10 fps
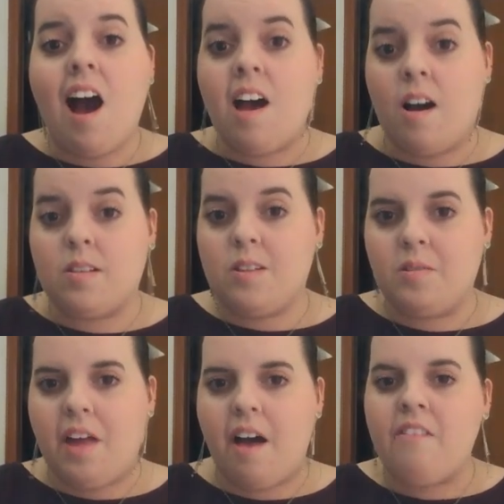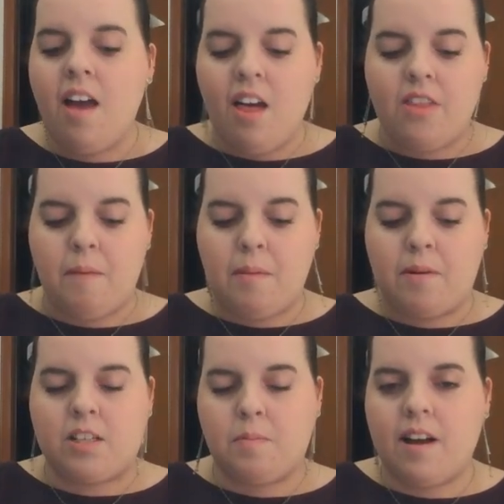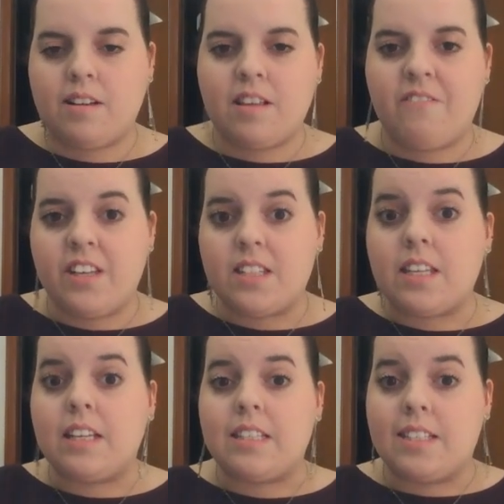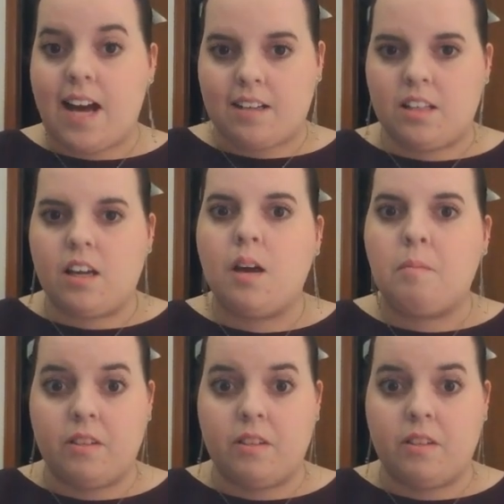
I also love that my Birchbox fits exactly